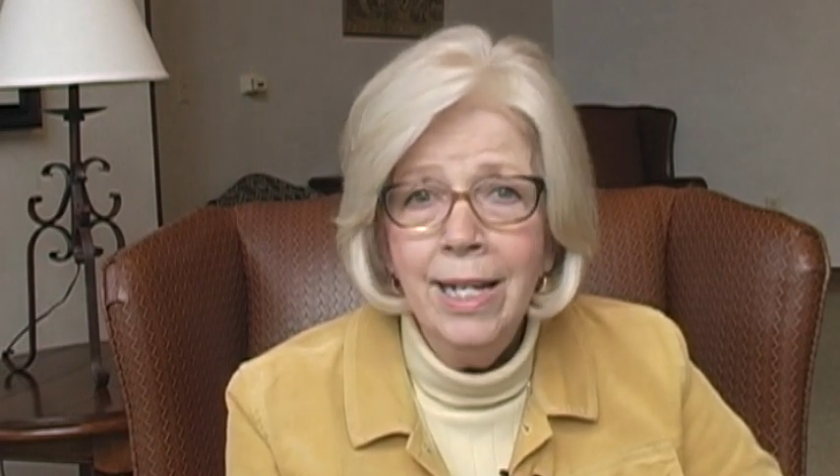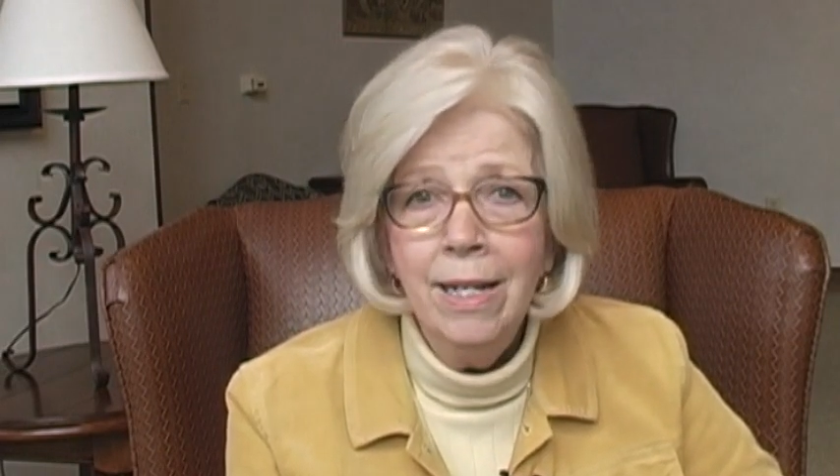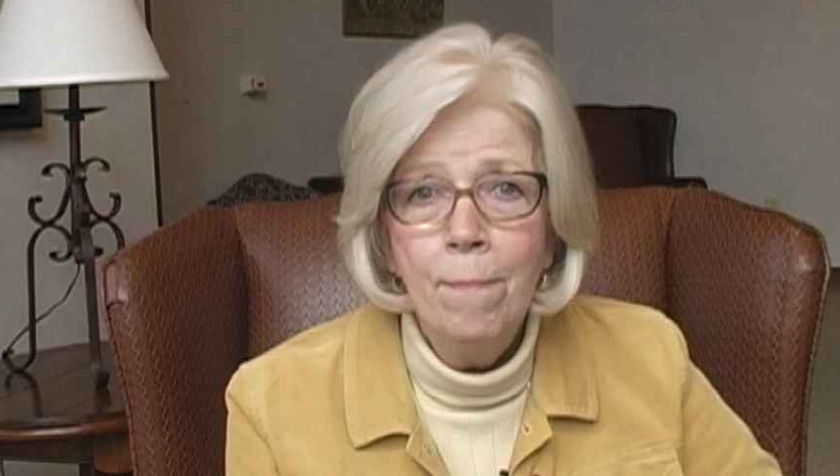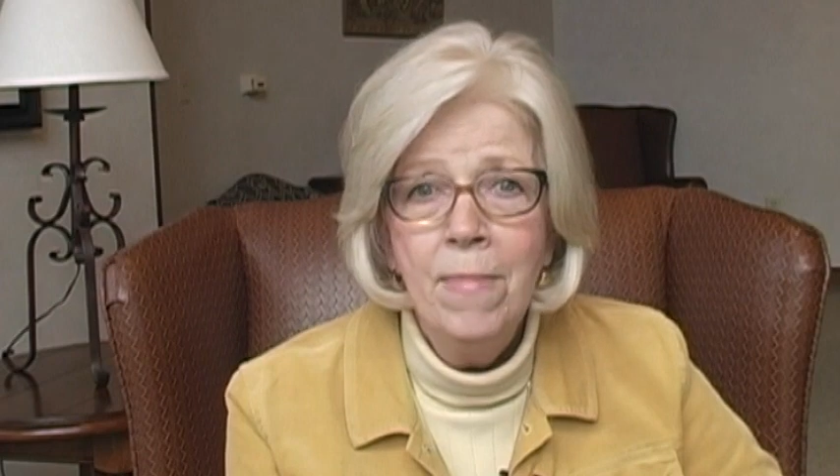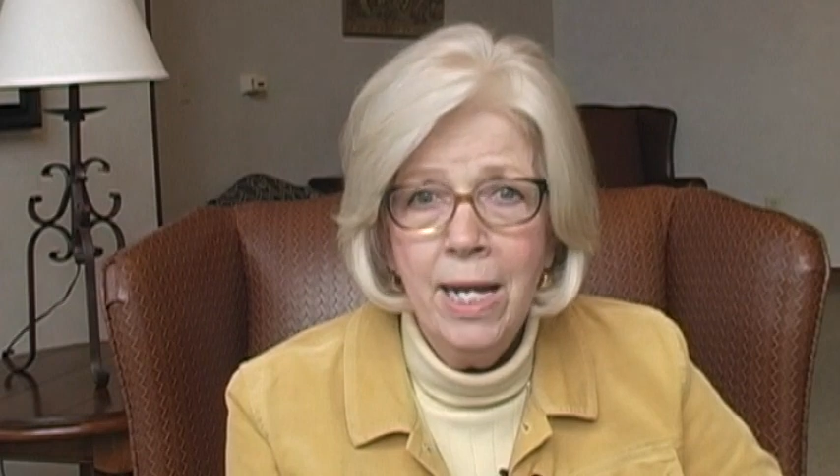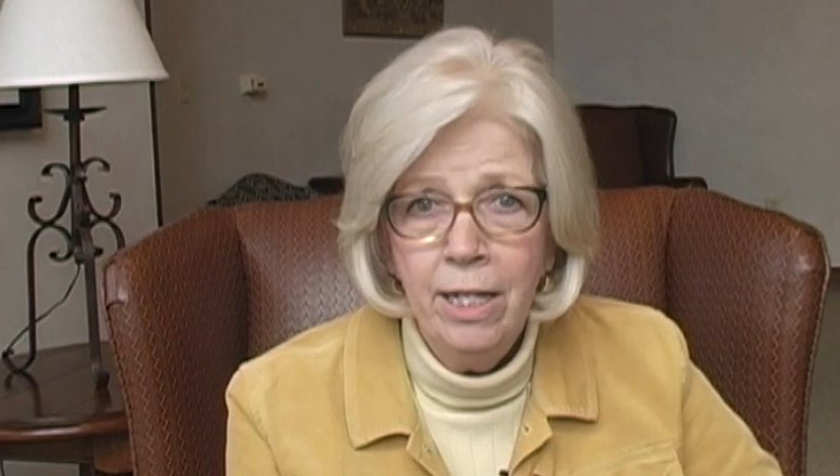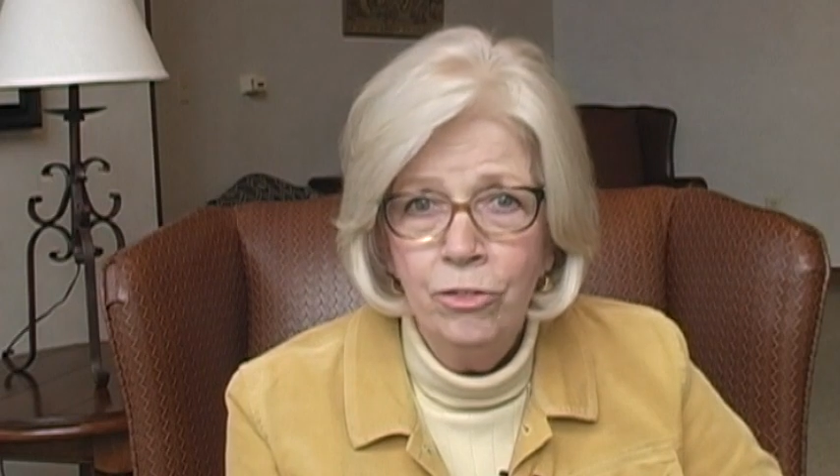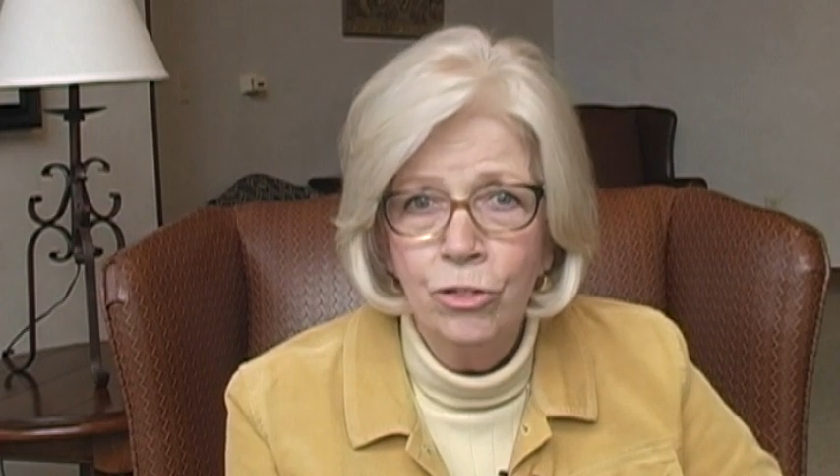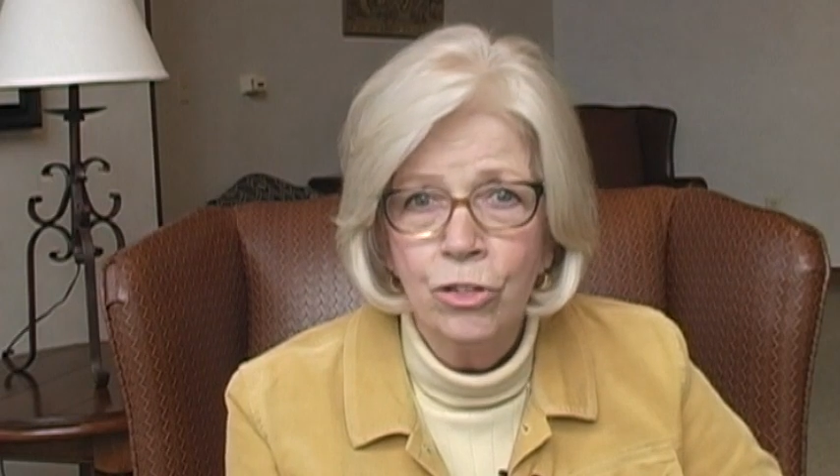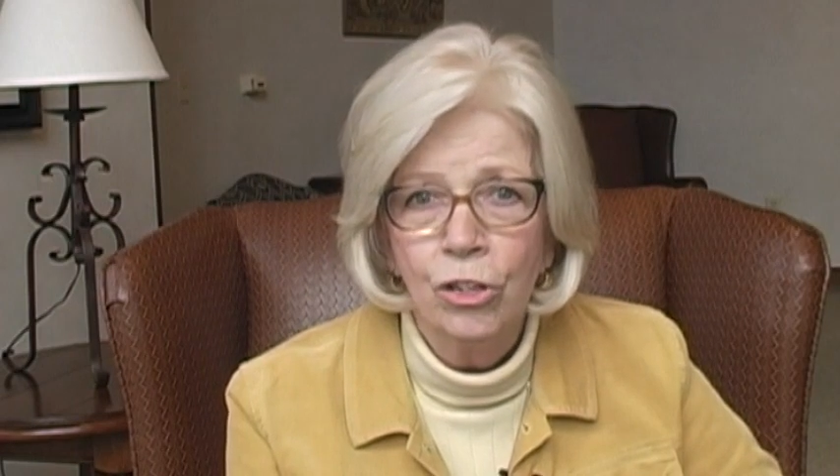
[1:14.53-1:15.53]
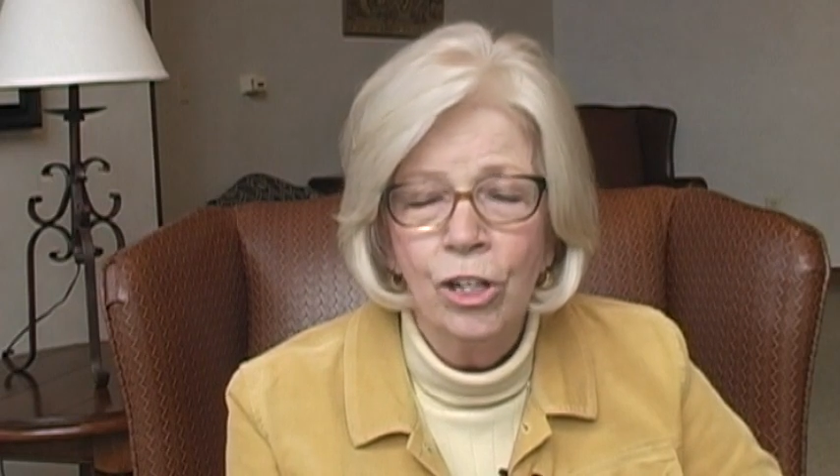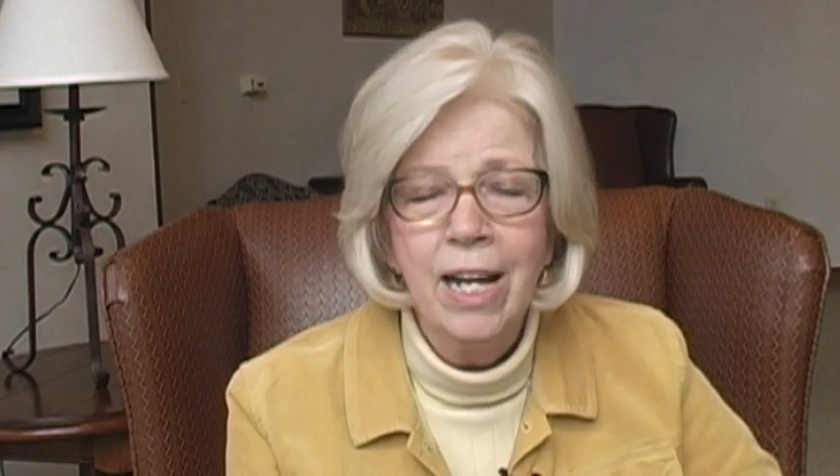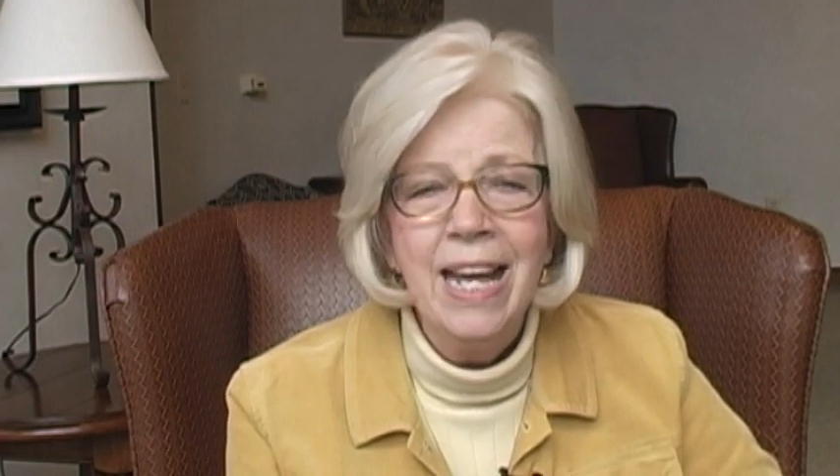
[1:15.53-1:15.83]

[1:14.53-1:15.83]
in a manger